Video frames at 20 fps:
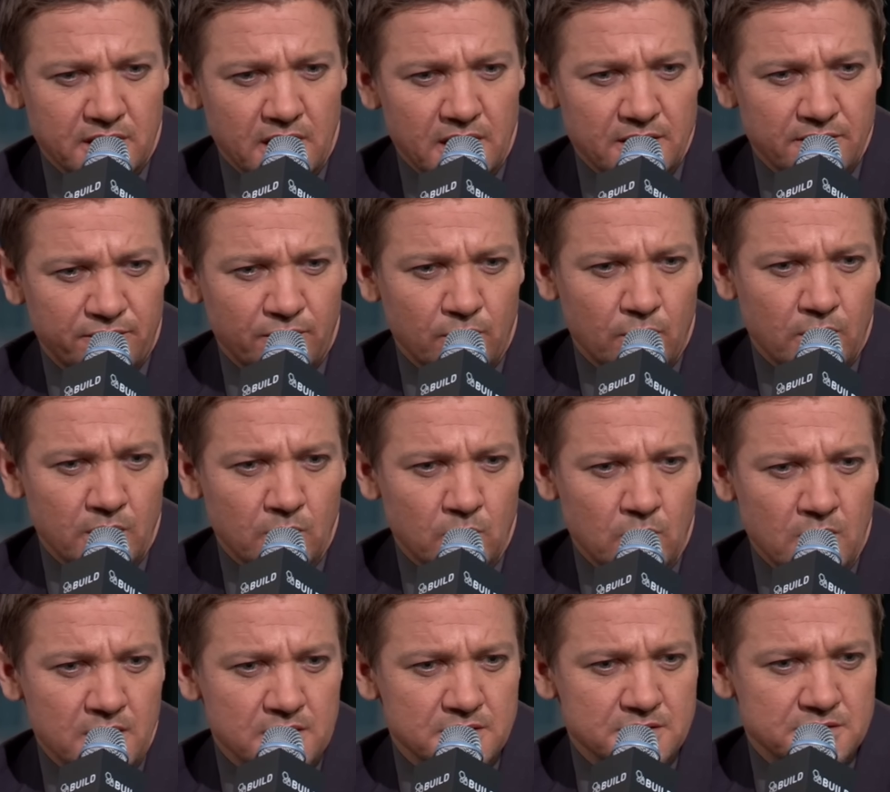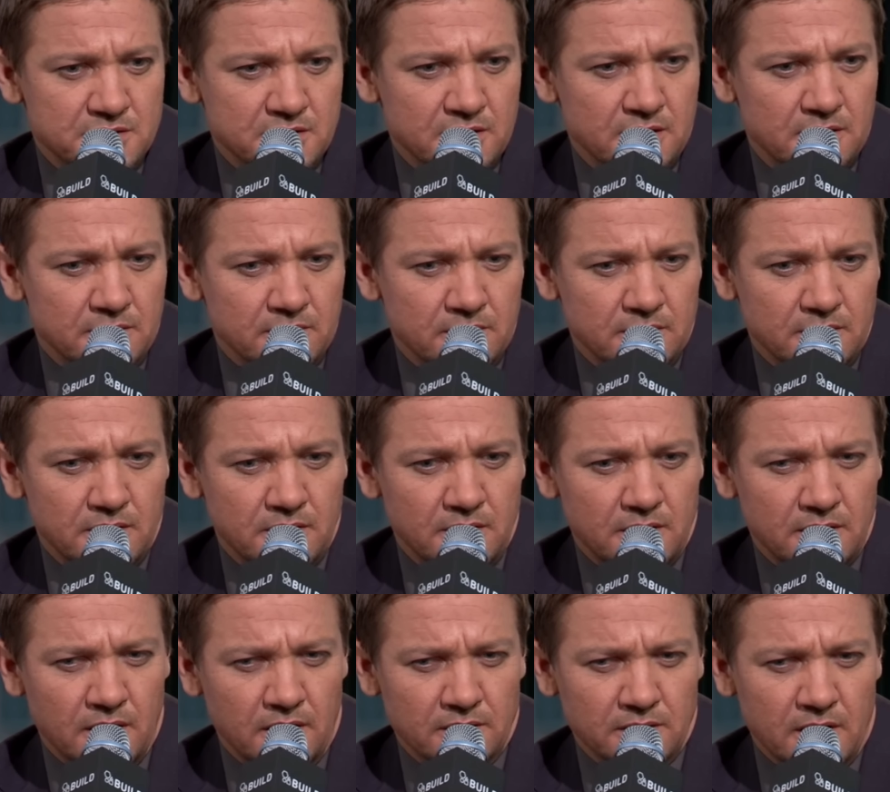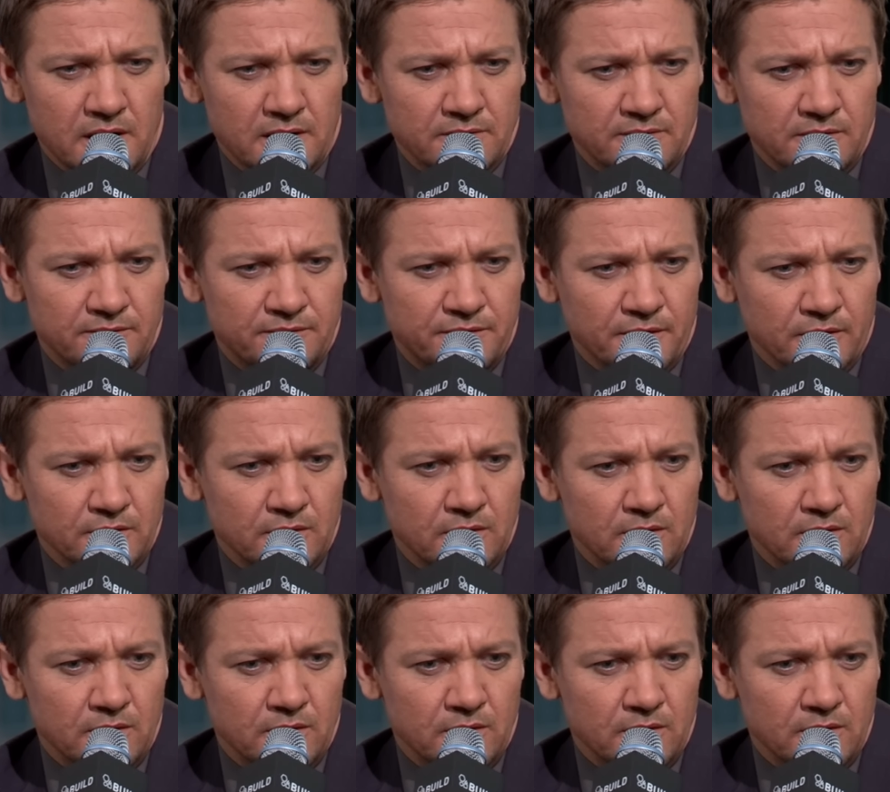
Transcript: kind of for what it was, and, and a lot of it felt